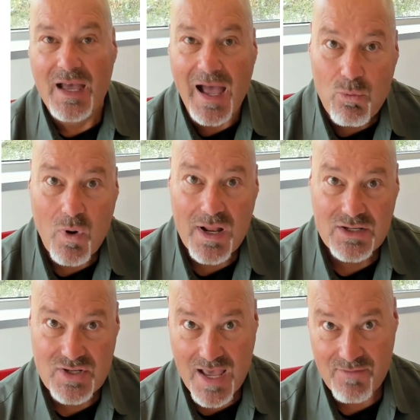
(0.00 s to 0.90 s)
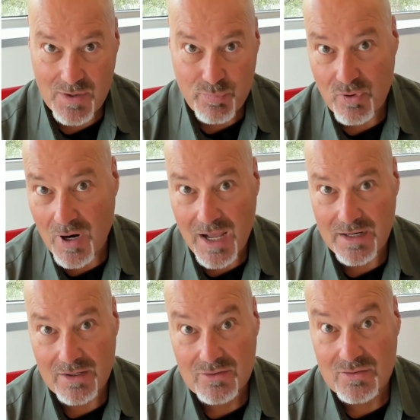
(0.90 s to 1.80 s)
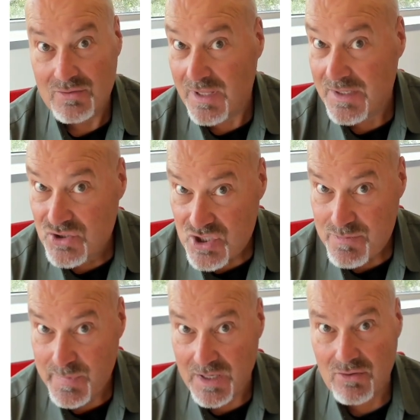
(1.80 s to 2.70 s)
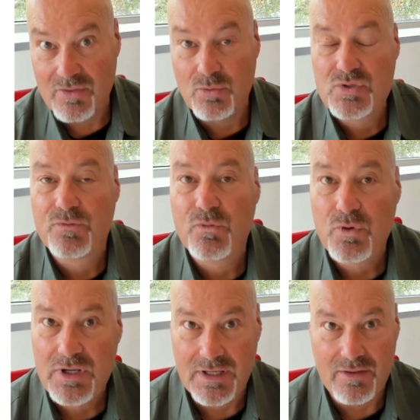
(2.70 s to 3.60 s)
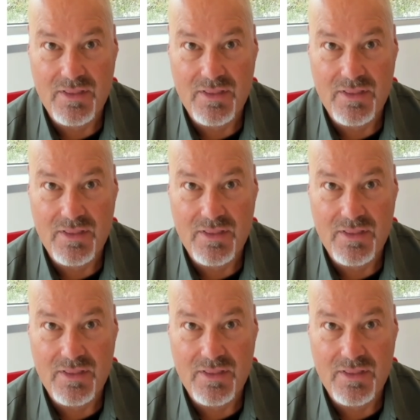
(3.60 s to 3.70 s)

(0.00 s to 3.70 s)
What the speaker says: I wanted to have a product like Gmail that was free,